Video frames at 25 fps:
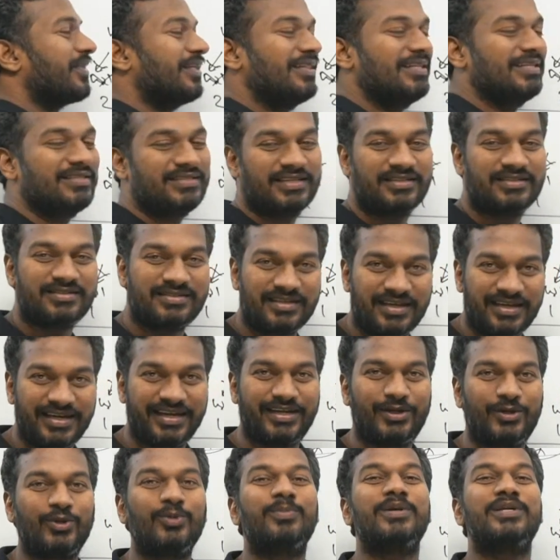This is
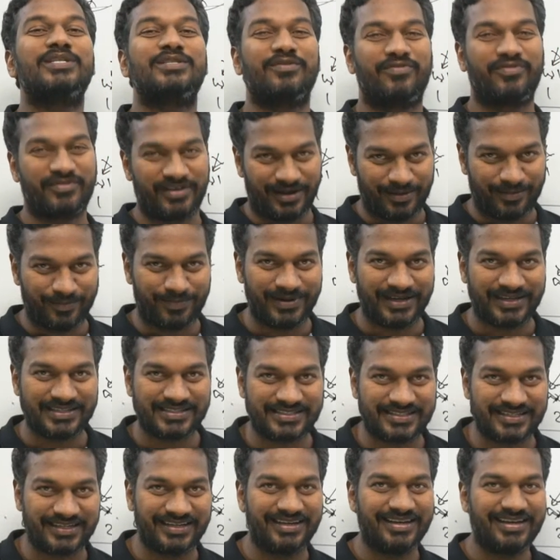too much of
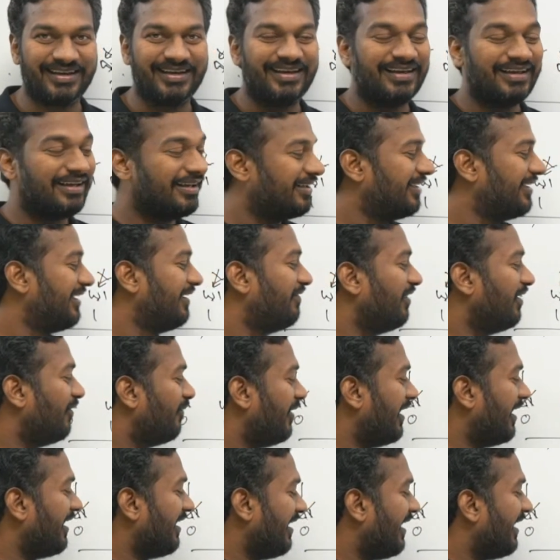complexity. Even
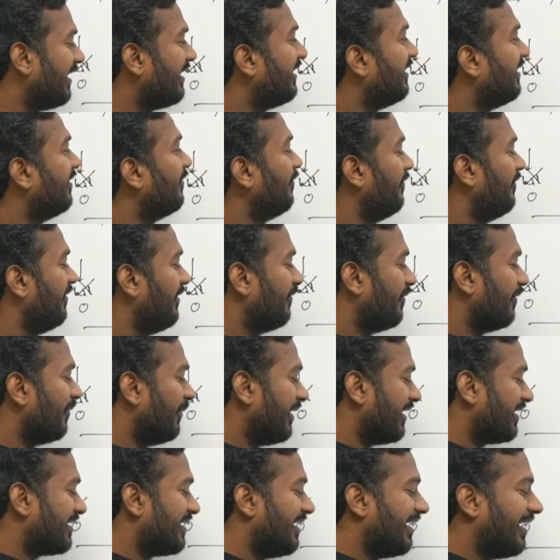we
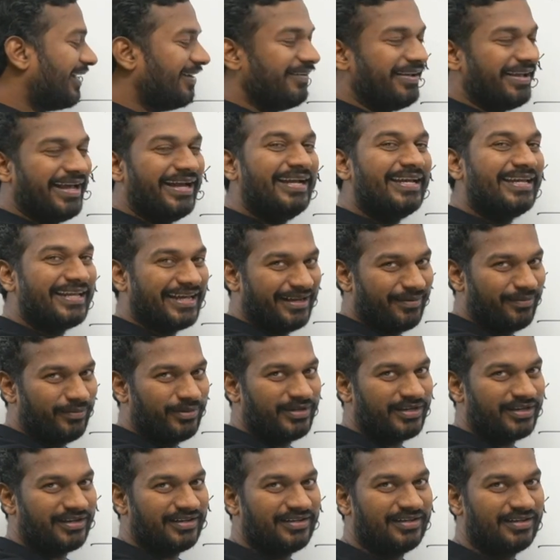are telling n
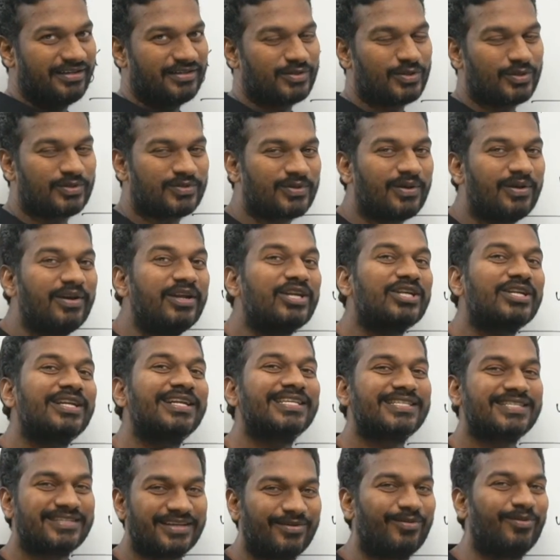times here. So solution
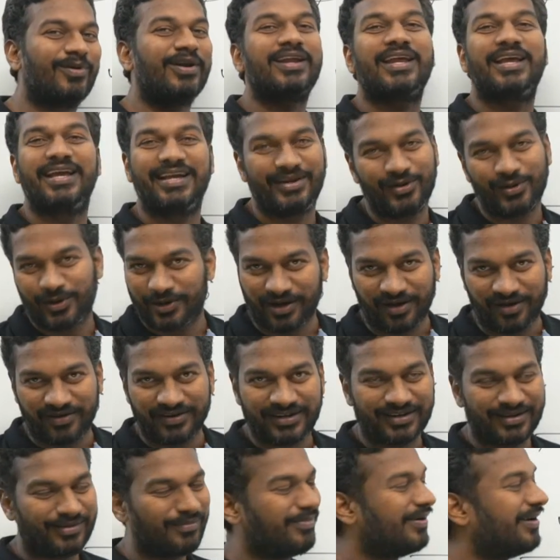is working, no
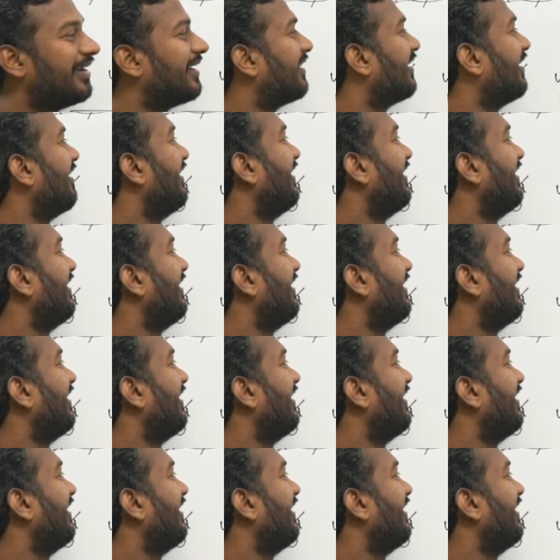doubt, but